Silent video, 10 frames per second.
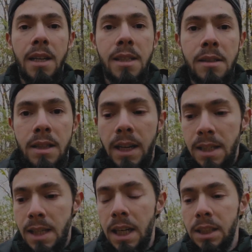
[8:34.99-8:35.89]
So the
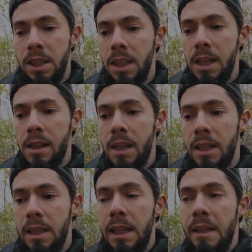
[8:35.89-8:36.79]
reason actually is
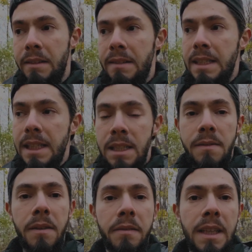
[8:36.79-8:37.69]
that
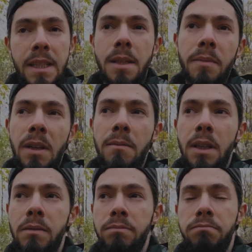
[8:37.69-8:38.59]
since fifteenth September,